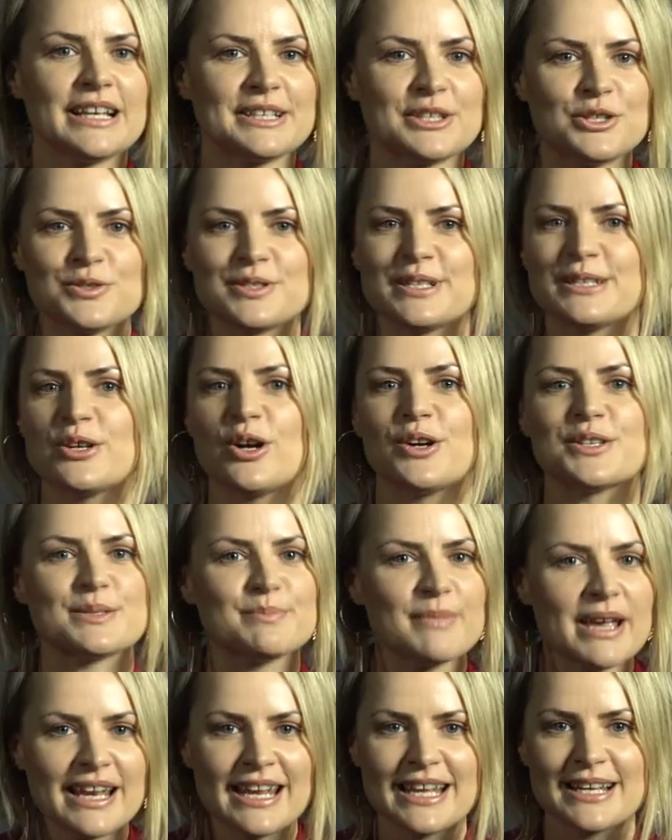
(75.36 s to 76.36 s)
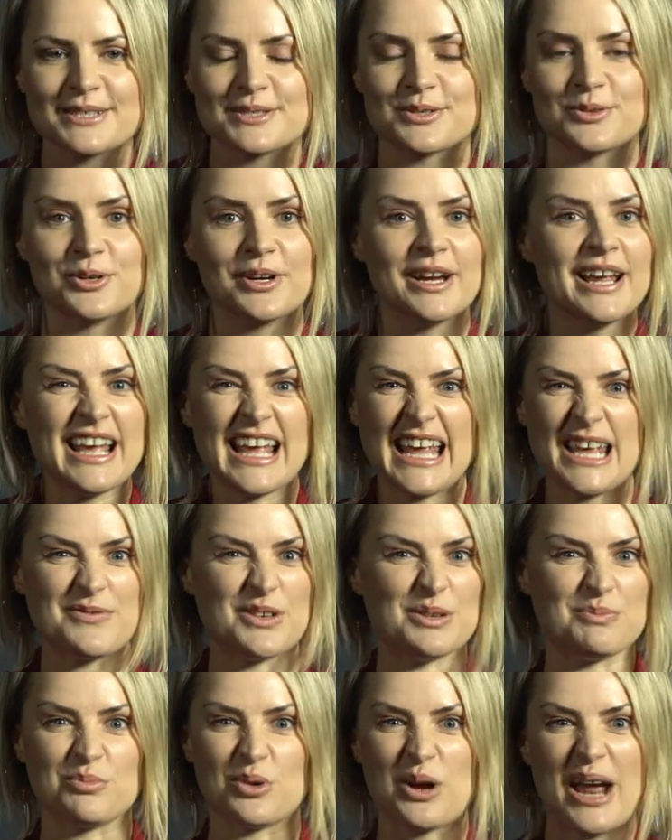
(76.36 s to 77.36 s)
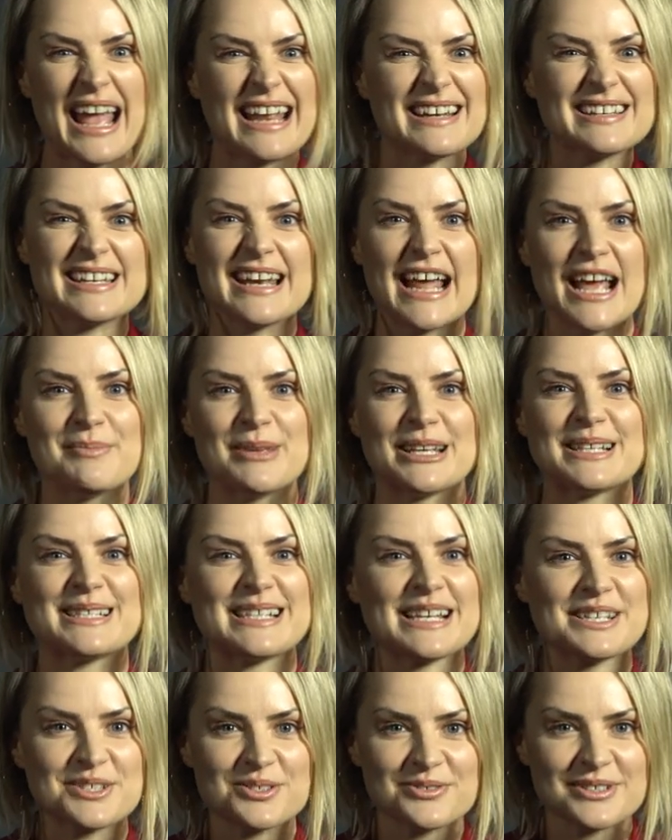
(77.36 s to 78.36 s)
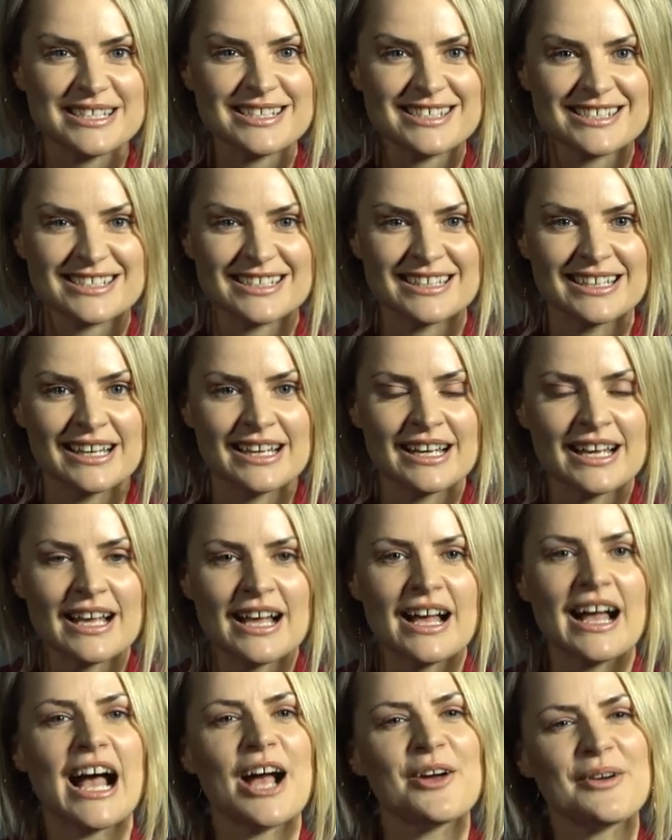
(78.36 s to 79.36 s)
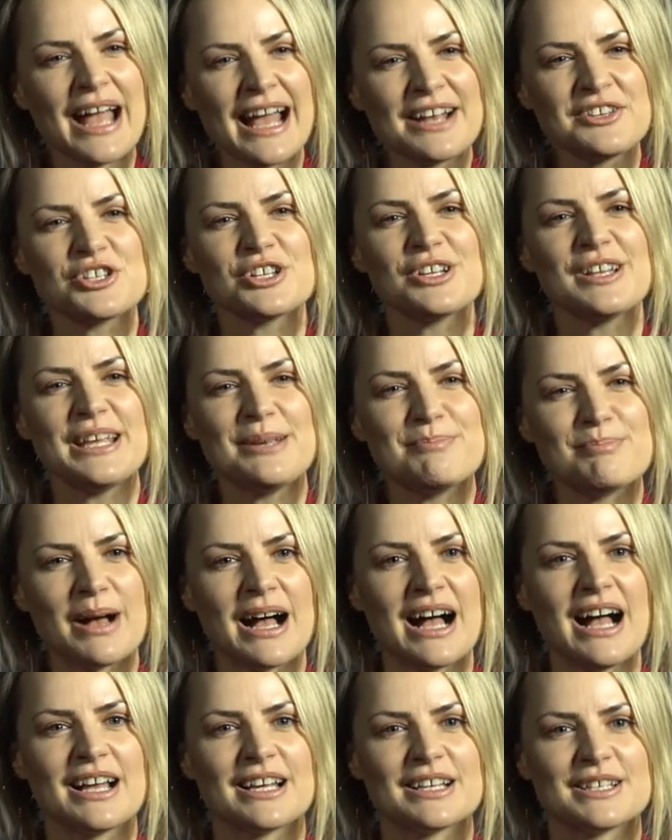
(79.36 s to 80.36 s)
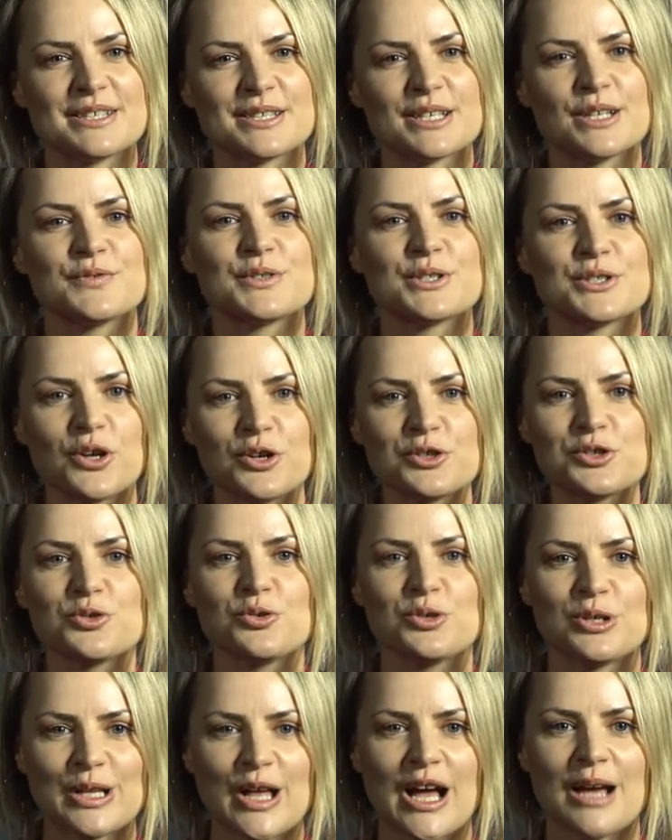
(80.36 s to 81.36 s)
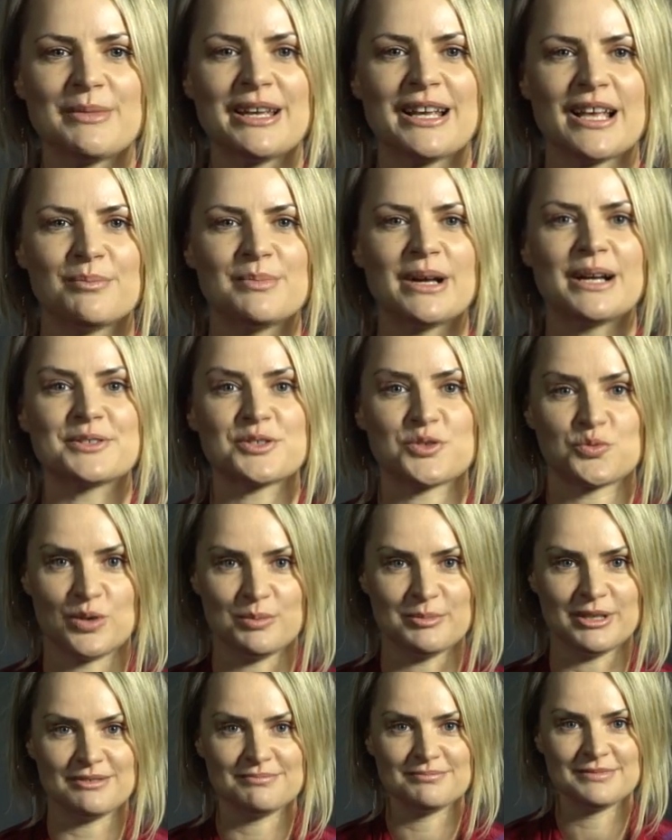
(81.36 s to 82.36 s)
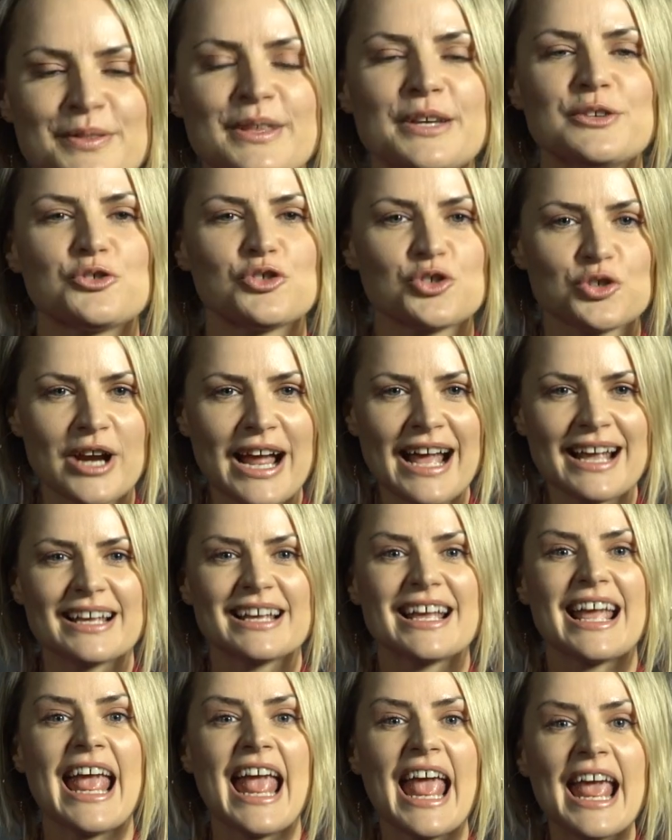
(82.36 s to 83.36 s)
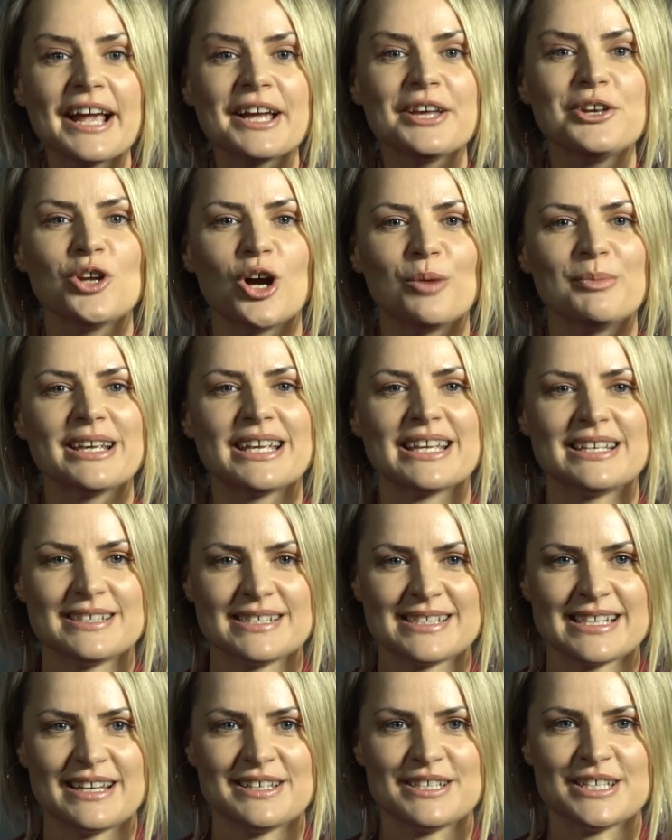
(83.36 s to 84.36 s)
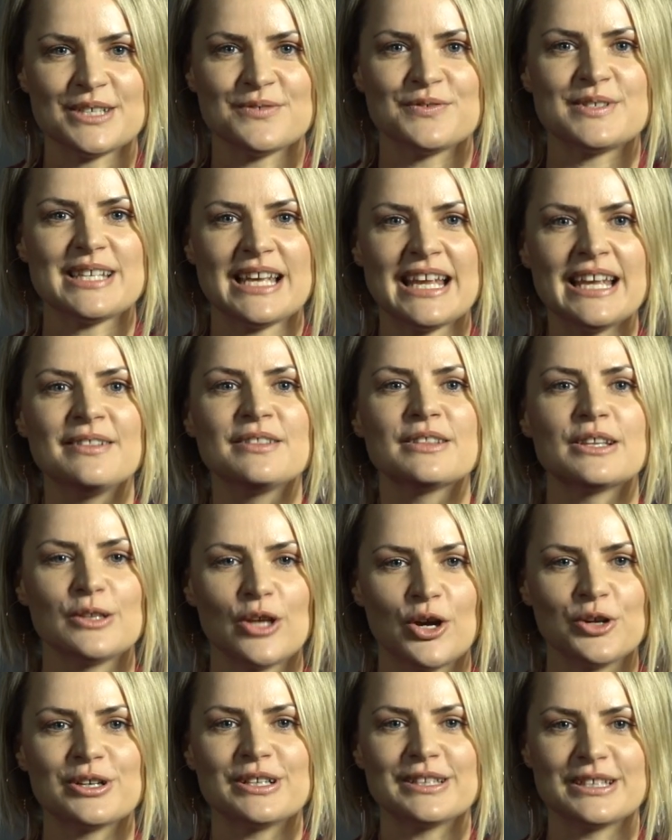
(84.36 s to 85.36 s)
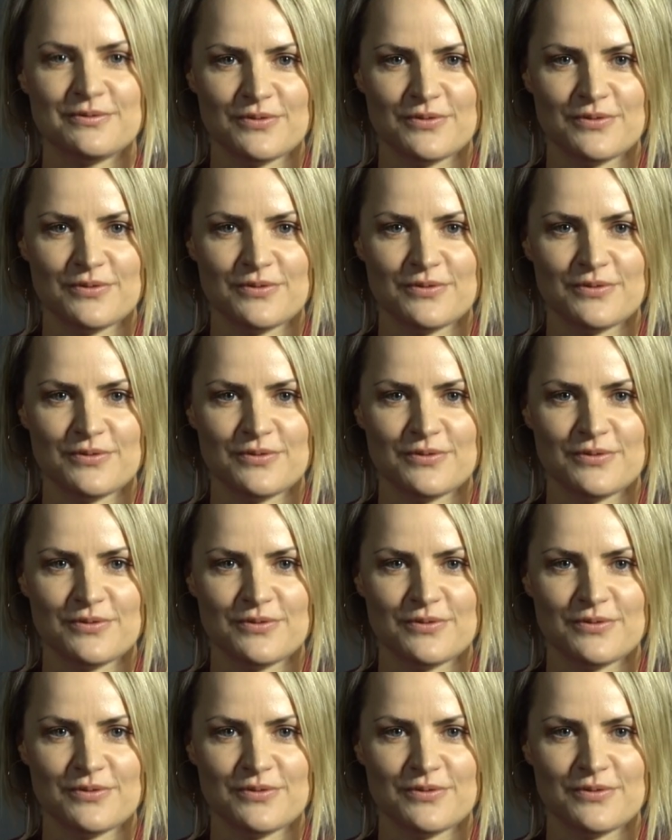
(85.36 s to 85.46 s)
like using cosmetics or even brand name accessories, are actually markers of social climbing amongst women that track economic incentives in the local